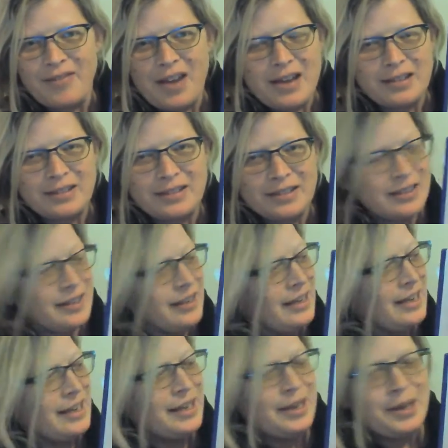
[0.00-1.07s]
fast.
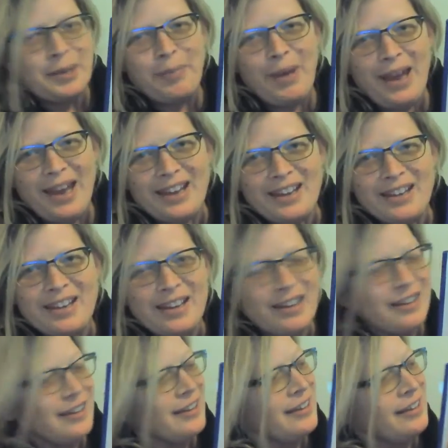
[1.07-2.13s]
Egg.